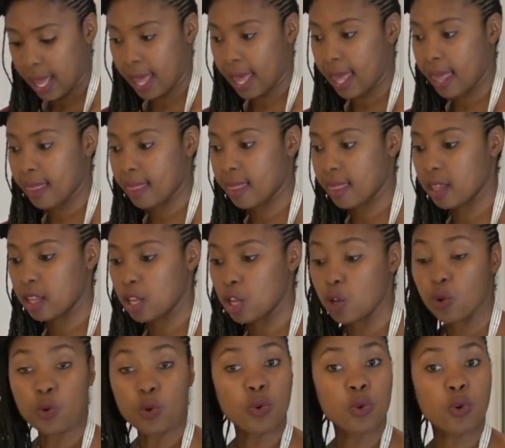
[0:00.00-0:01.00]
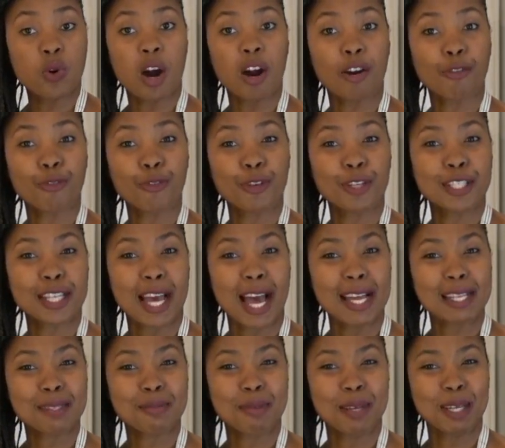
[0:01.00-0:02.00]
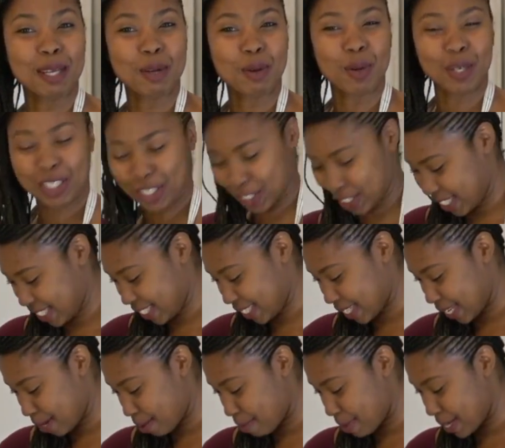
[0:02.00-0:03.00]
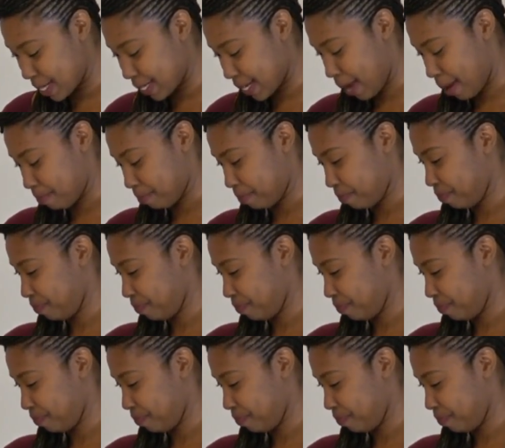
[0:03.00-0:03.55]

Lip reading: And you are free to ask me any questions in the meantime.